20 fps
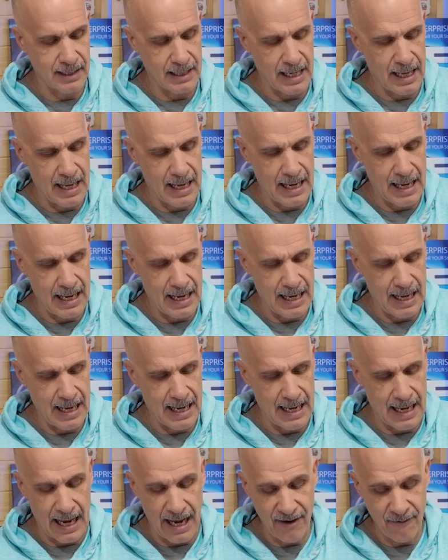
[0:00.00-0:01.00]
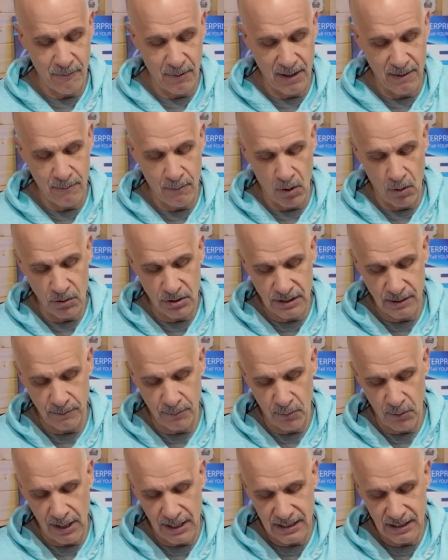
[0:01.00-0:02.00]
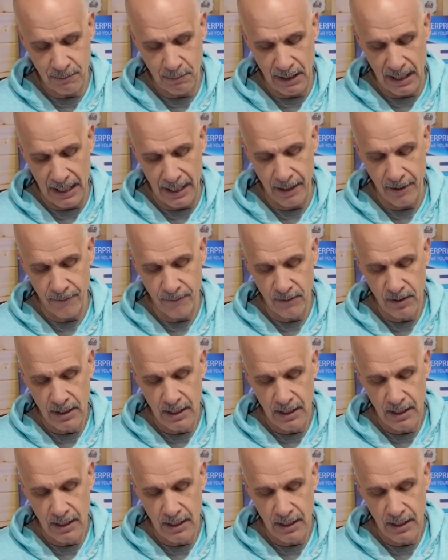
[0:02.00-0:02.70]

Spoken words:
that I've been most impressed by